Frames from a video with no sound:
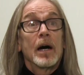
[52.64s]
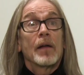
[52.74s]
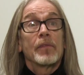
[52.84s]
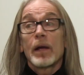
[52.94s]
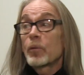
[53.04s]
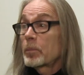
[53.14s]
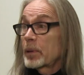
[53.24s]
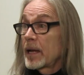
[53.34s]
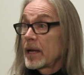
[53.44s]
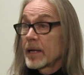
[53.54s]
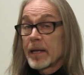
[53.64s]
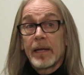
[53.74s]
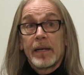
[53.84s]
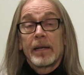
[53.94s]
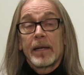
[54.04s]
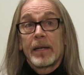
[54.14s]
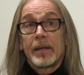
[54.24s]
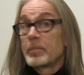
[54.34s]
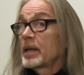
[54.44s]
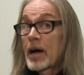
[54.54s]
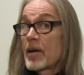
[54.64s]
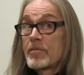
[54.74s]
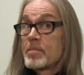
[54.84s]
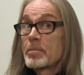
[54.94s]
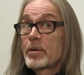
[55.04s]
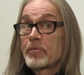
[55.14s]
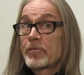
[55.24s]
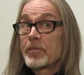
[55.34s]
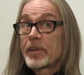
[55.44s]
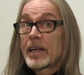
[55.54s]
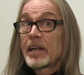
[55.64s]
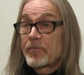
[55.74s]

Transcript: And they were playing in the I remember it vividly.